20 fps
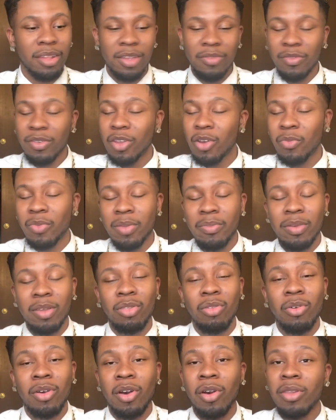even though we've been
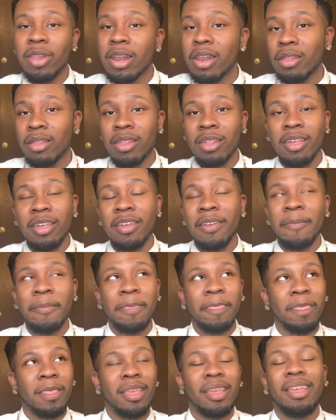through a whole lot of shit.
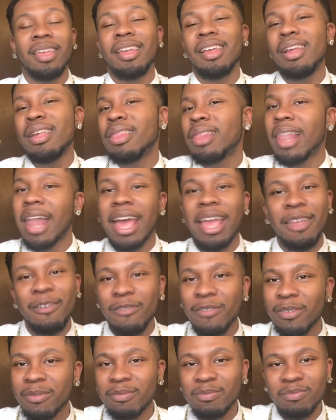It's
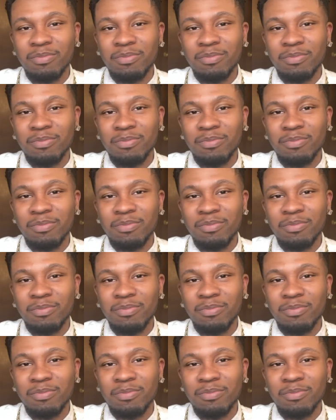life.